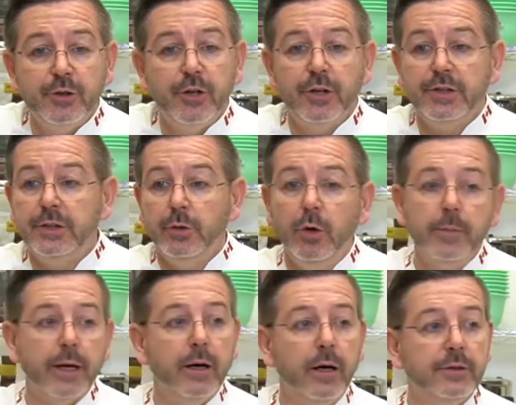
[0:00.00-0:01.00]
you're going to see, oh
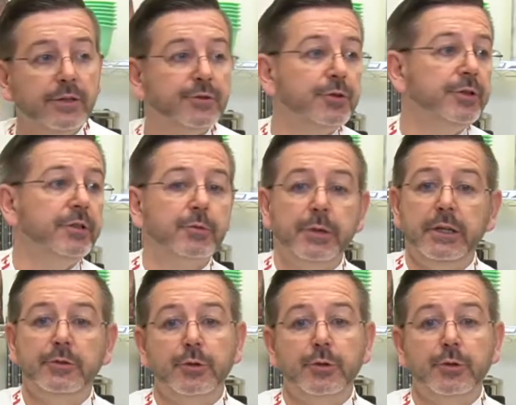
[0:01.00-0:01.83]
my God, it's 33,